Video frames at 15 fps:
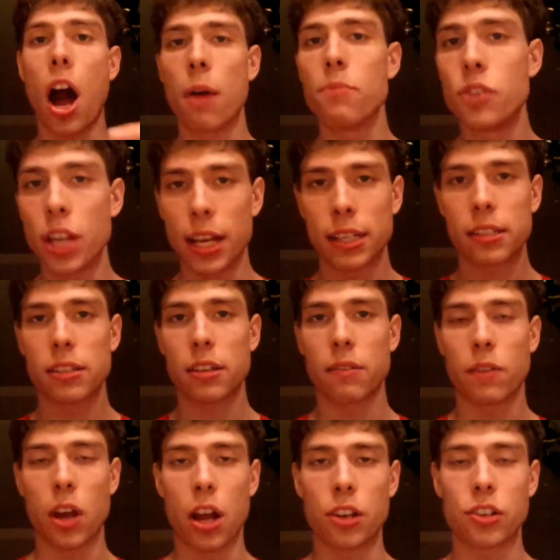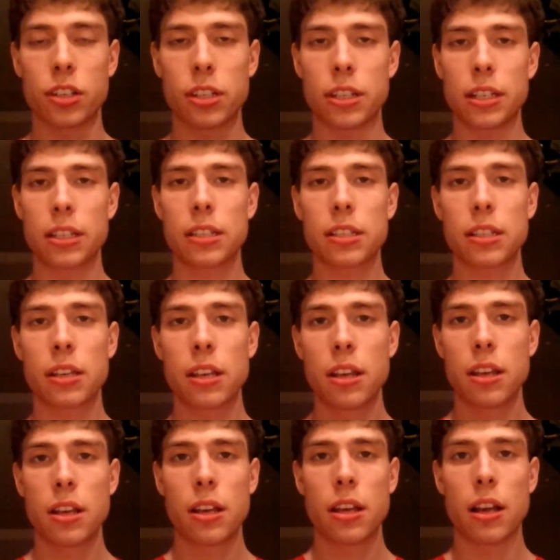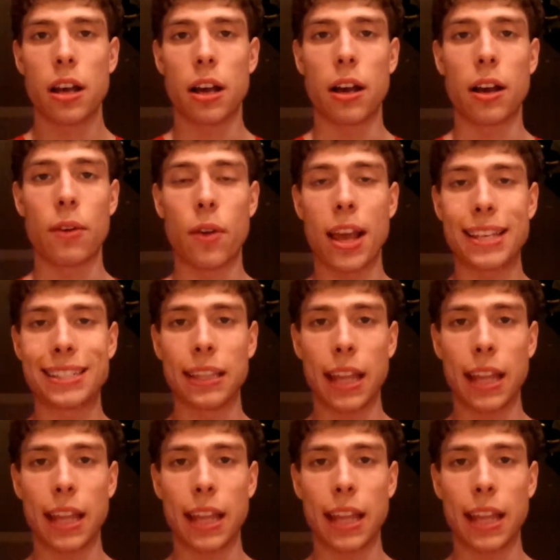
objects of consciousness, has